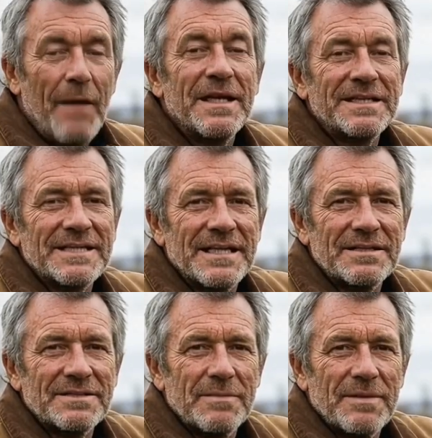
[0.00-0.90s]
I'm going to tell
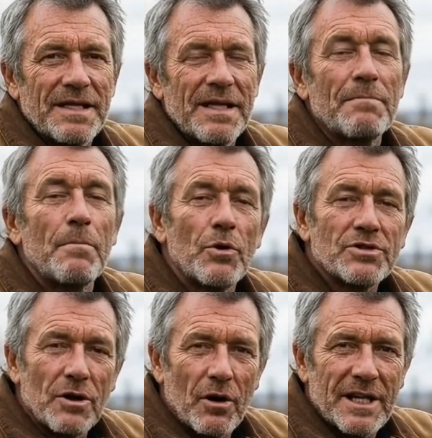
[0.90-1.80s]
you something that
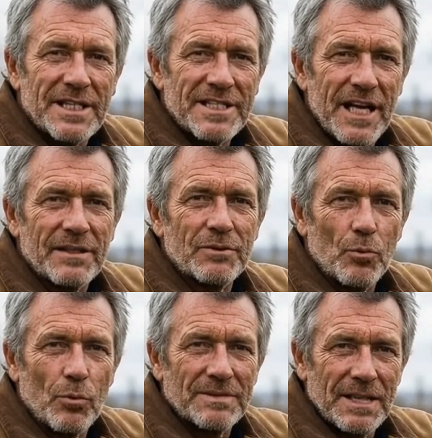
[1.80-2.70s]
most gardening channels
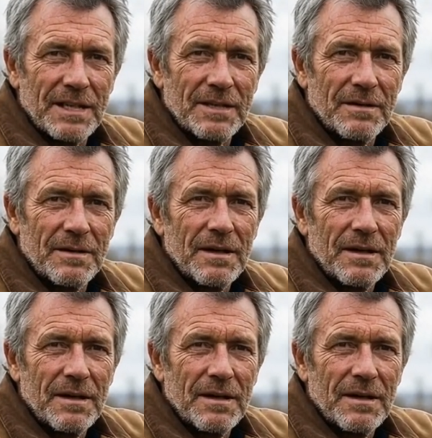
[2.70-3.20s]
won't tell you.